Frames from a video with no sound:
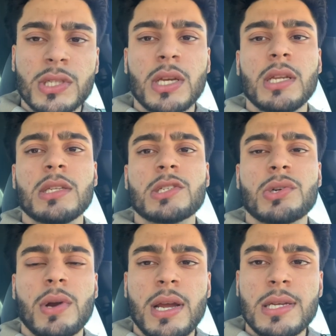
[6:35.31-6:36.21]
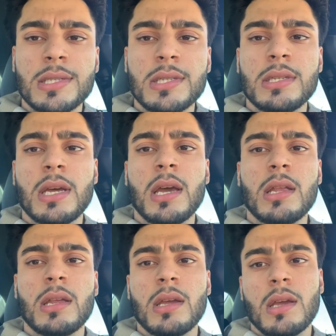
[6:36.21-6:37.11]
And it's crazy that
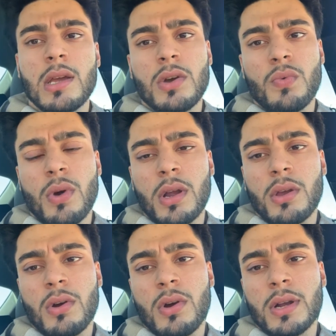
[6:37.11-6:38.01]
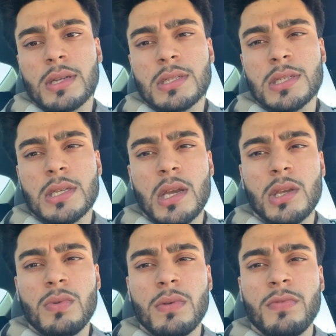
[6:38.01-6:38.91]
working hard can just take
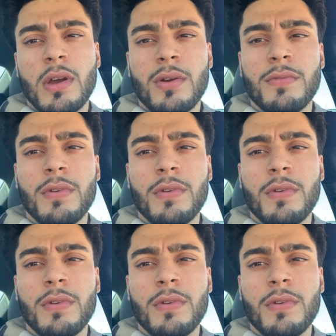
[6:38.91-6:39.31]
you a very,